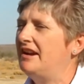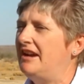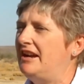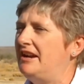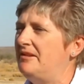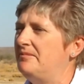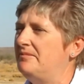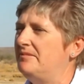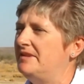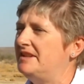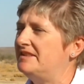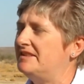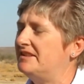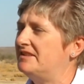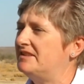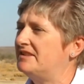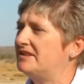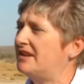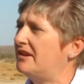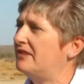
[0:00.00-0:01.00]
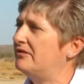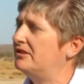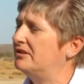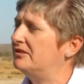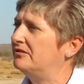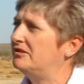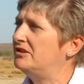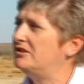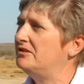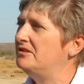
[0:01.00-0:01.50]
Um, there's the discovery
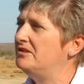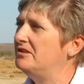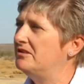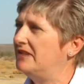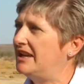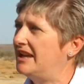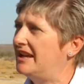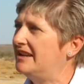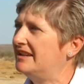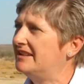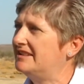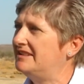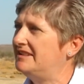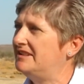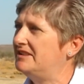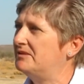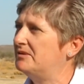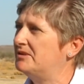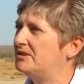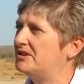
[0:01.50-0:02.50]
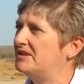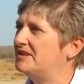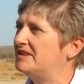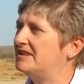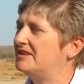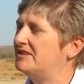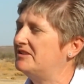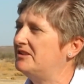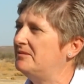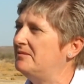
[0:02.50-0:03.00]
of two new galaxies, which is
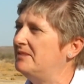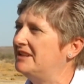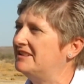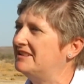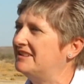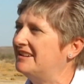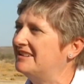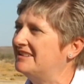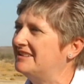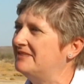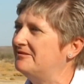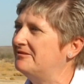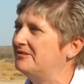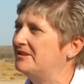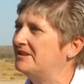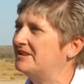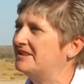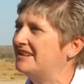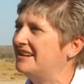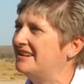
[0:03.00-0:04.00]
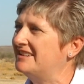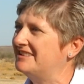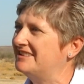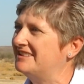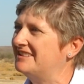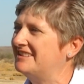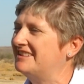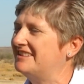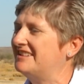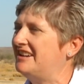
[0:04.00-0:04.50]
extremely exciting for the
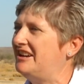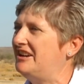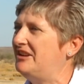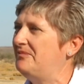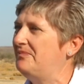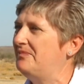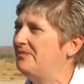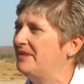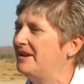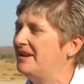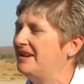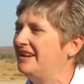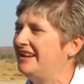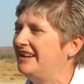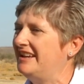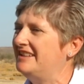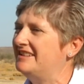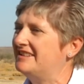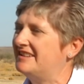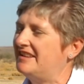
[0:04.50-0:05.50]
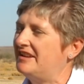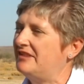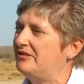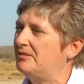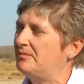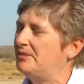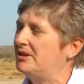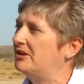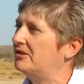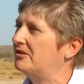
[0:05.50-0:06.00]
scientists um, in South
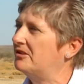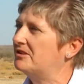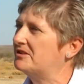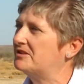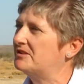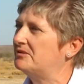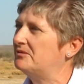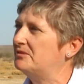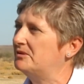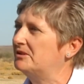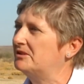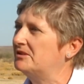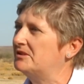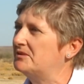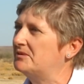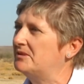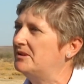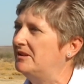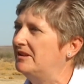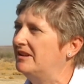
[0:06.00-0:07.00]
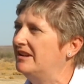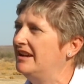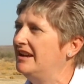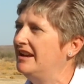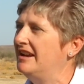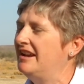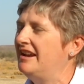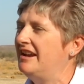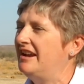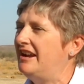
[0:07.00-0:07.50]
Africa, but across the world as well.
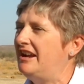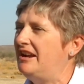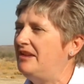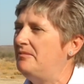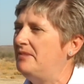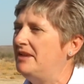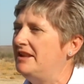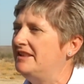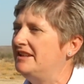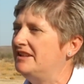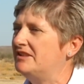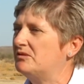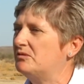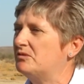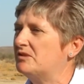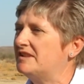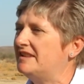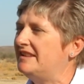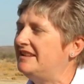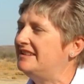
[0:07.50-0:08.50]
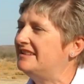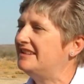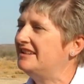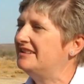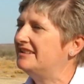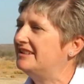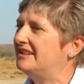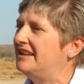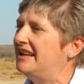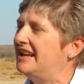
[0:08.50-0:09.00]
Um, and there's also these
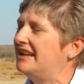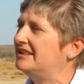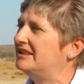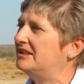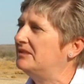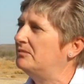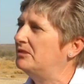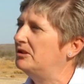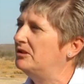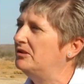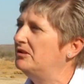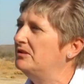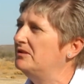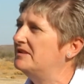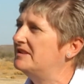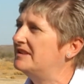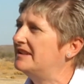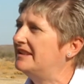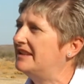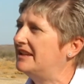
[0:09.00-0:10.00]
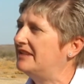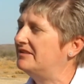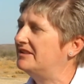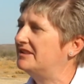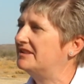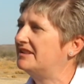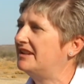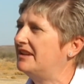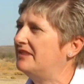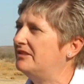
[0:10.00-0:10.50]
intergalactic balloons that they've
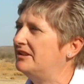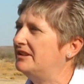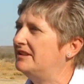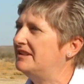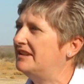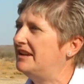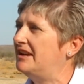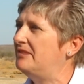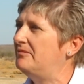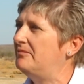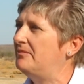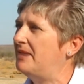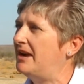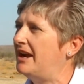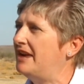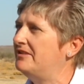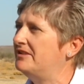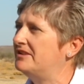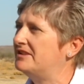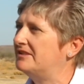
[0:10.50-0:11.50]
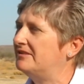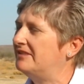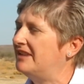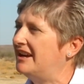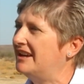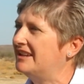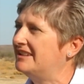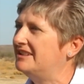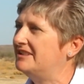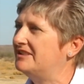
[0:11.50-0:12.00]
discovered um, hundreds of
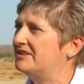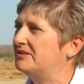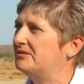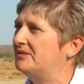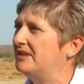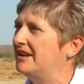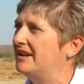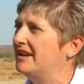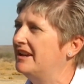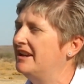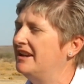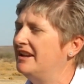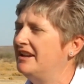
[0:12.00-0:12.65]
light years away.